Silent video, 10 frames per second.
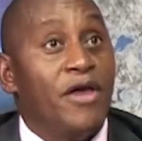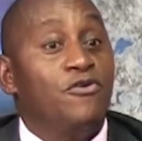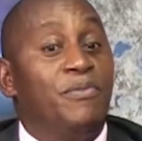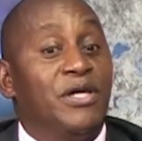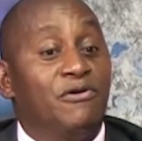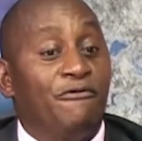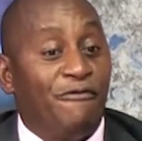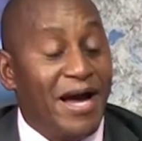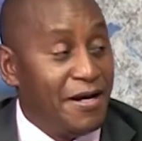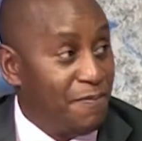you begin to
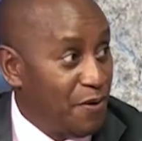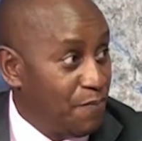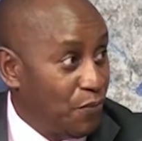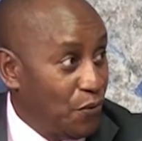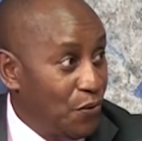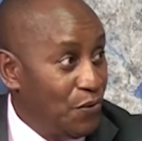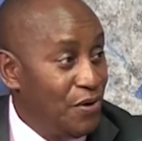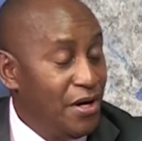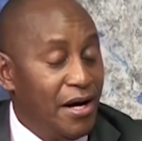find people